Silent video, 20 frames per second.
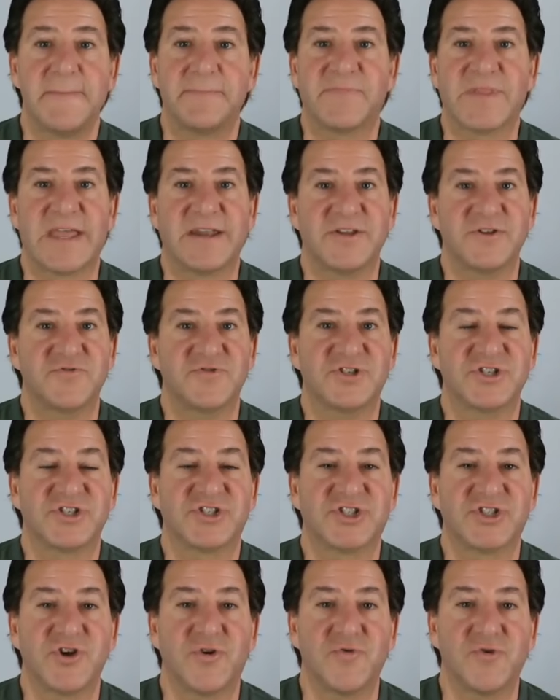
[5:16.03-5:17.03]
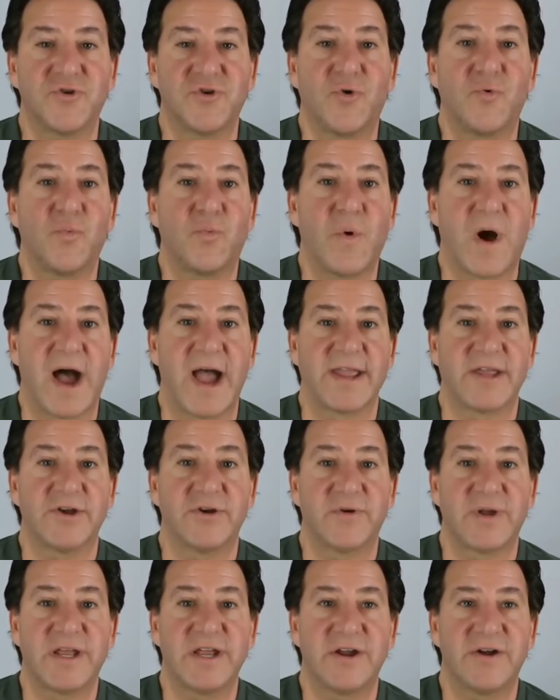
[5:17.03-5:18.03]
and you just don't know why you're
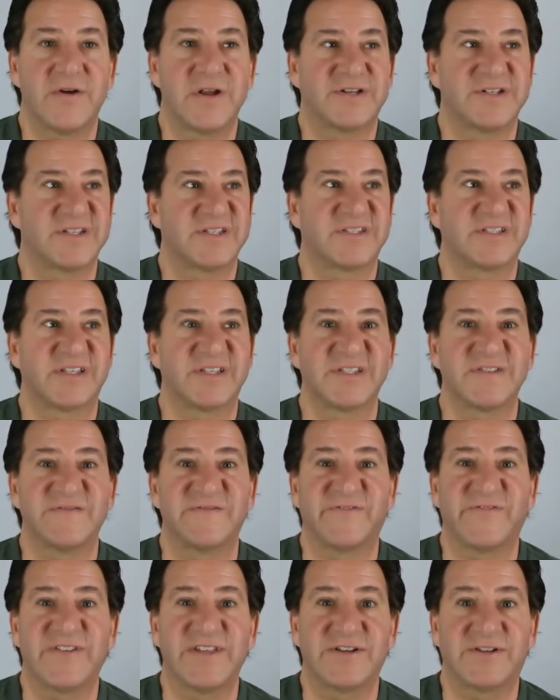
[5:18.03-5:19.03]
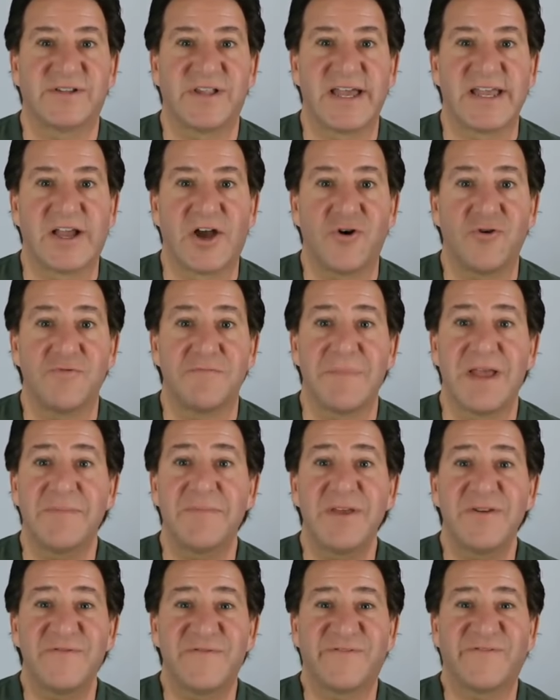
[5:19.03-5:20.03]
here. It just doesn't feel like home.
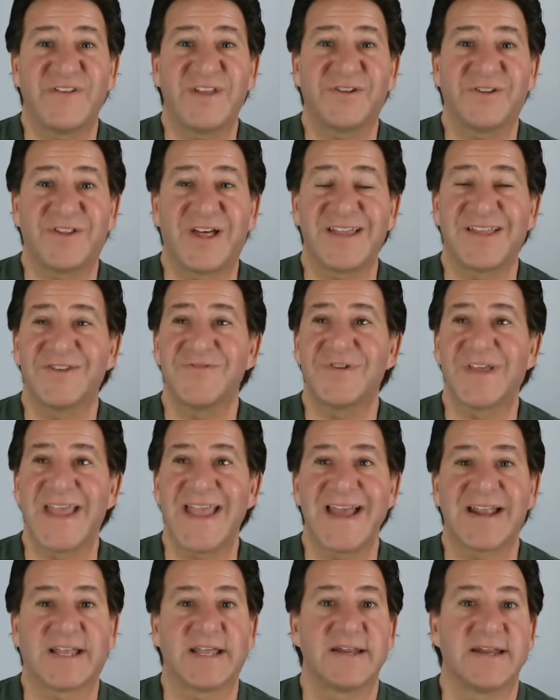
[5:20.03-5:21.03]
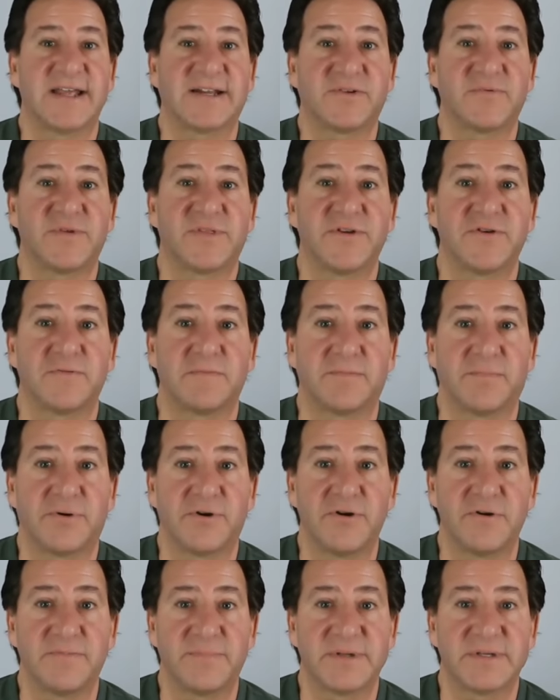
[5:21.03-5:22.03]
Maybe you feel like you can't connect with your
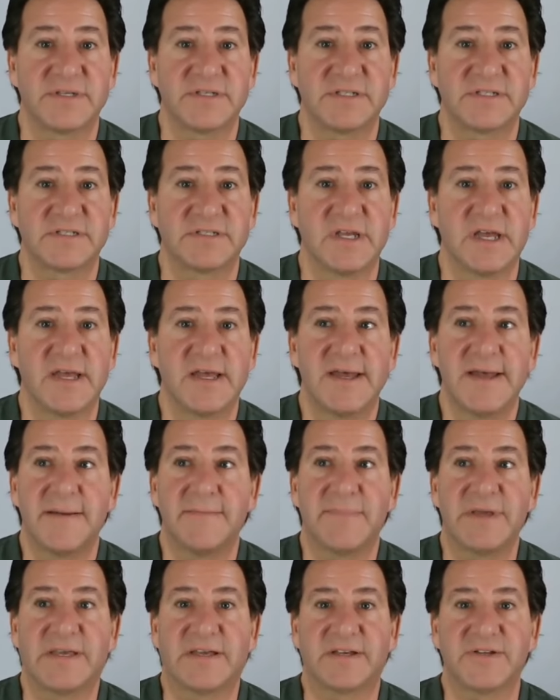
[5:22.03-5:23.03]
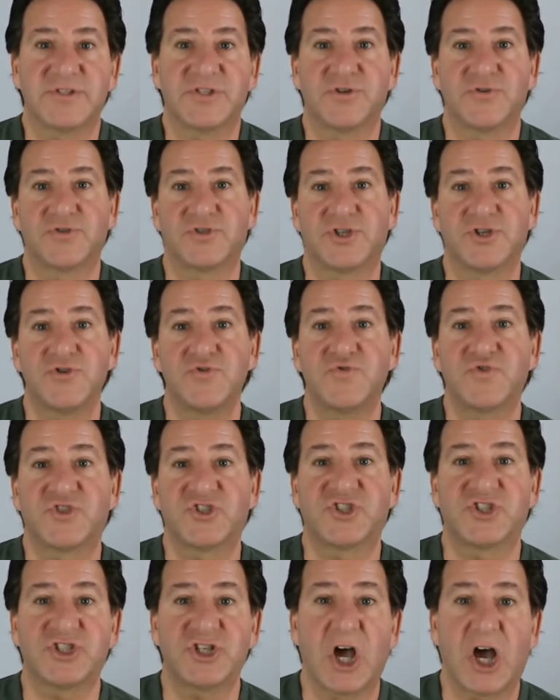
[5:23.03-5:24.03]
purpose because you're too
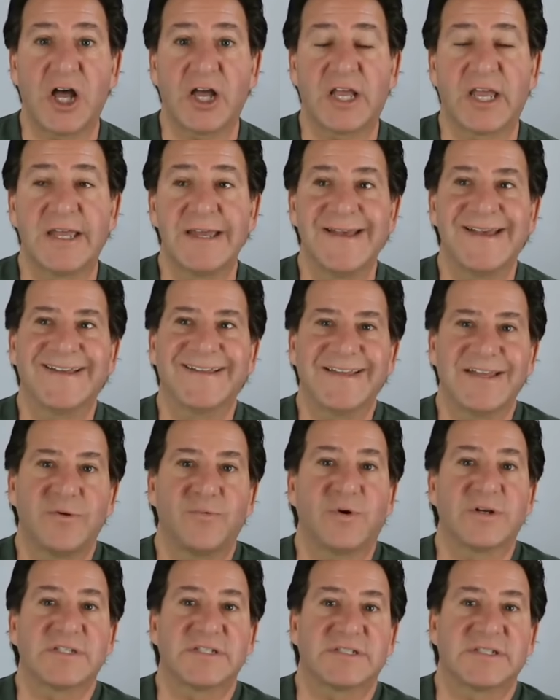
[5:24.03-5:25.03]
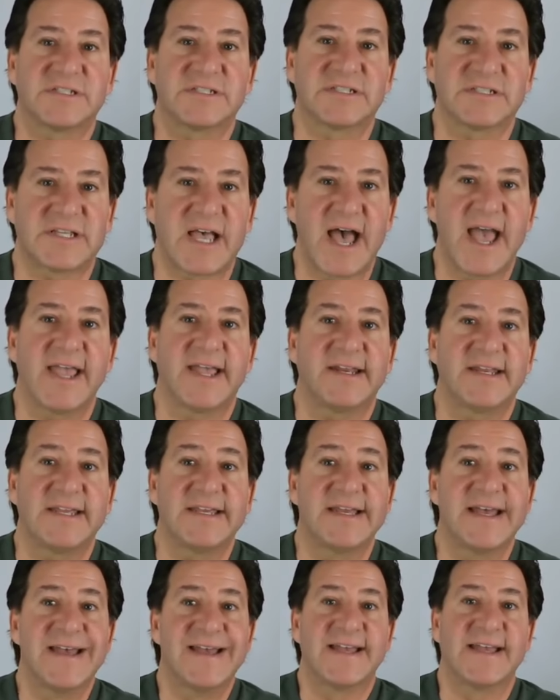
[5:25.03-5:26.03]
stuck in what
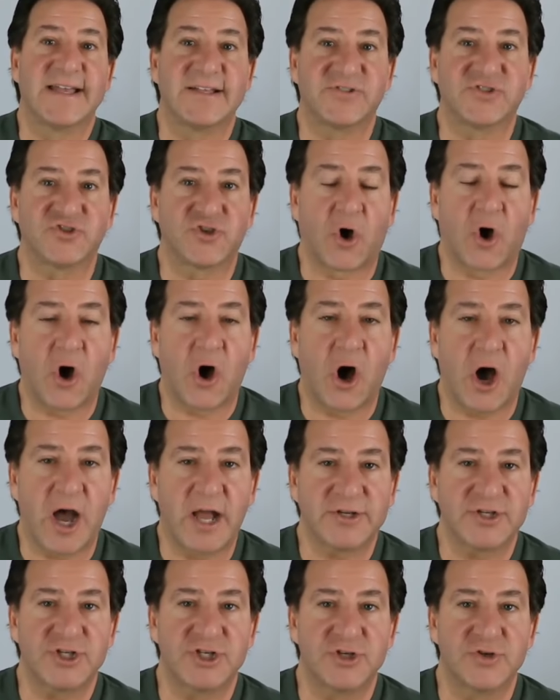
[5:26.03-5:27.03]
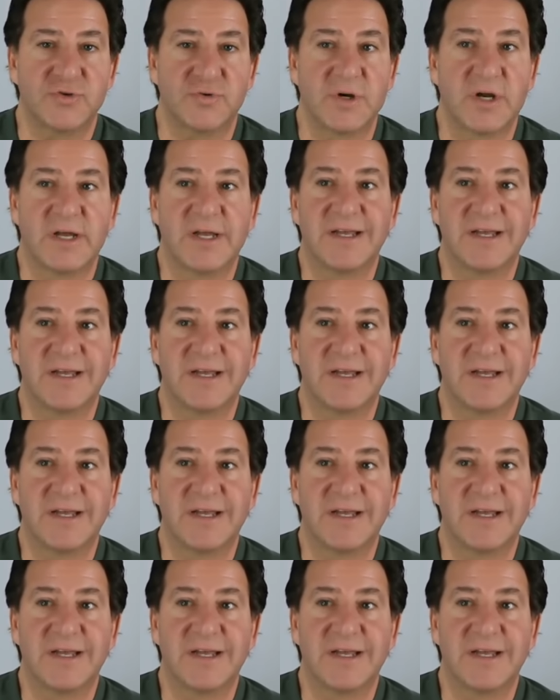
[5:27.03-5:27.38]
society has taught you